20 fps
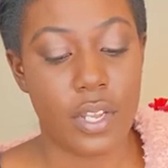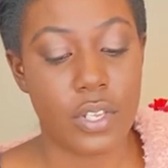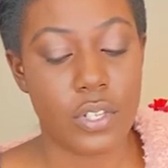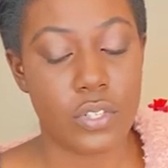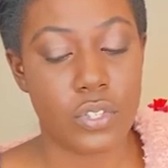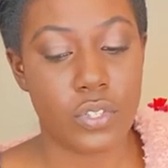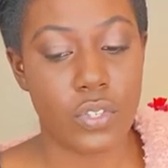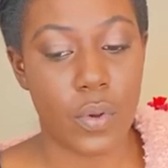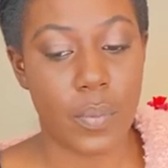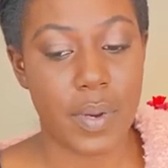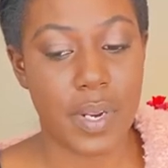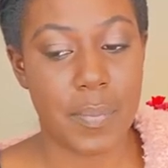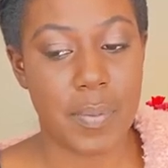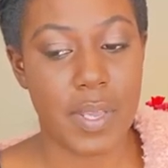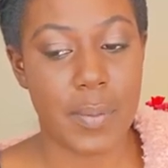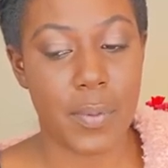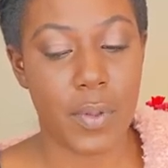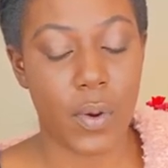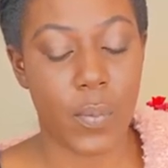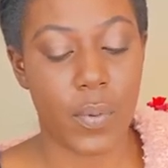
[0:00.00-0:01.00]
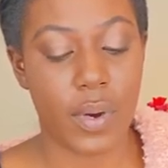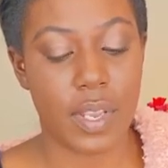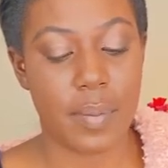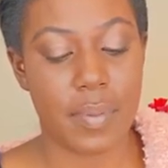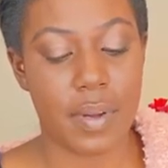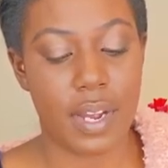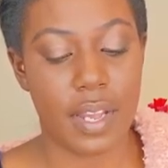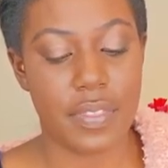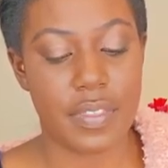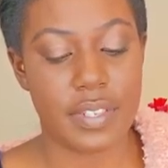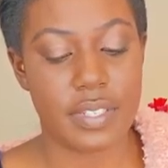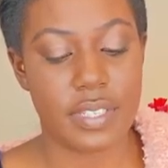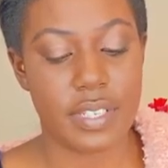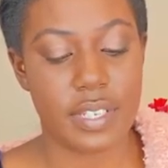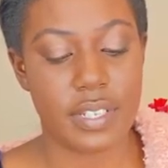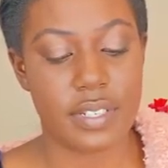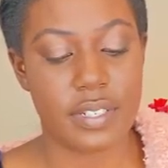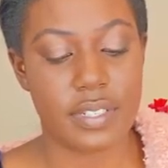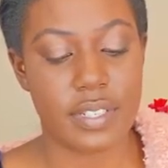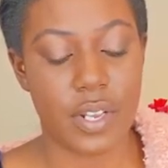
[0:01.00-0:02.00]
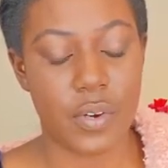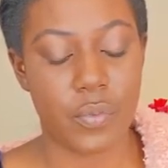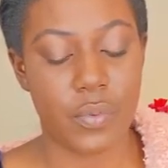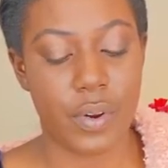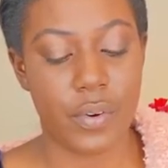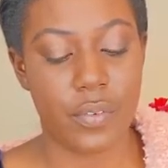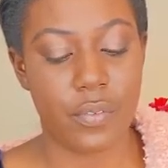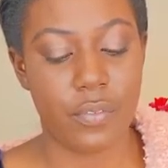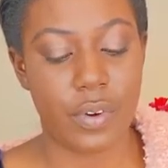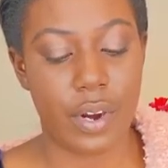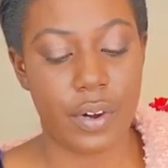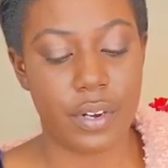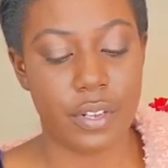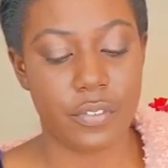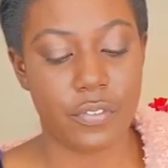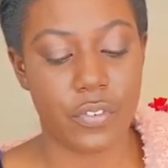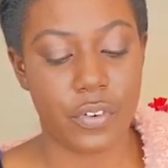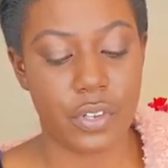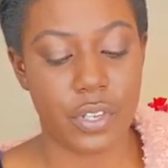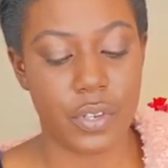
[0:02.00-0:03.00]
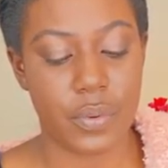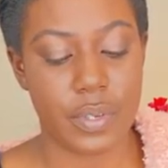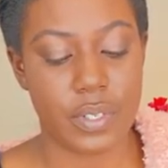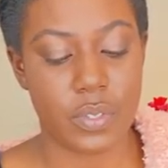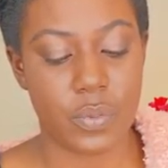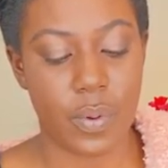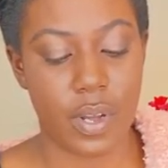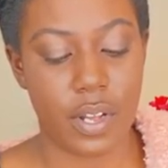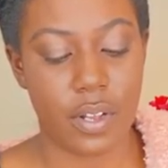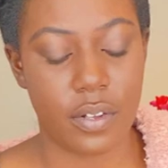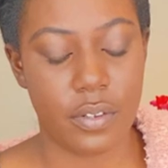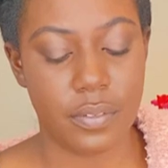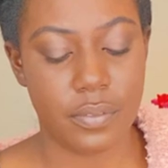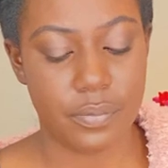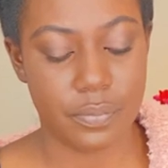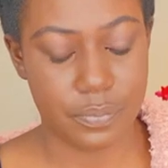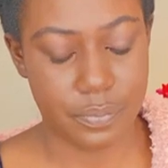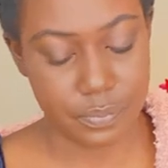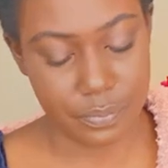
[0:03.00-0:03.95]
So many people are working behind the scenes and routing for you as well.